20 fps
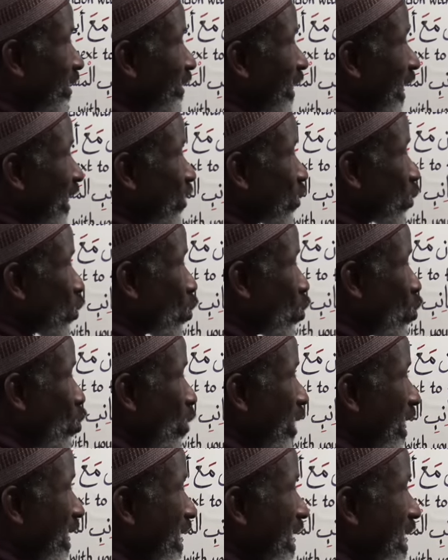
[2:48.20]

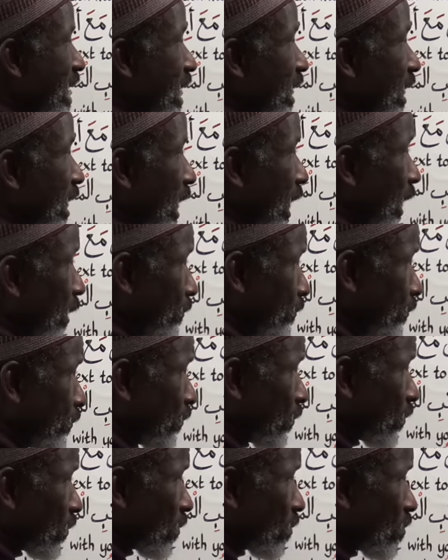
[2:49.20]
teskunina,
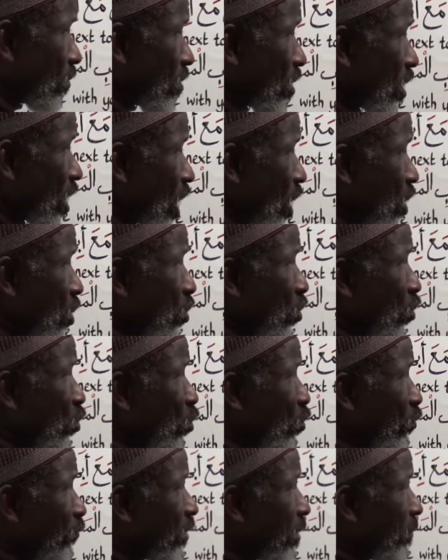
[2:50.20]

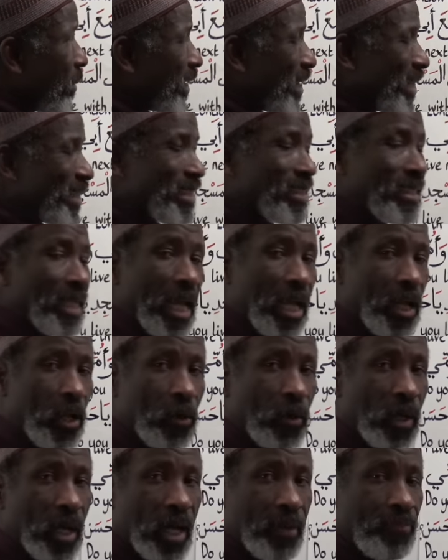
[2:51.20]
you feminine
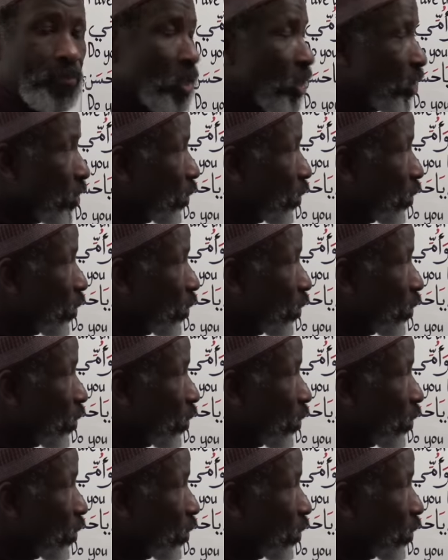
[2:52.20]
singular.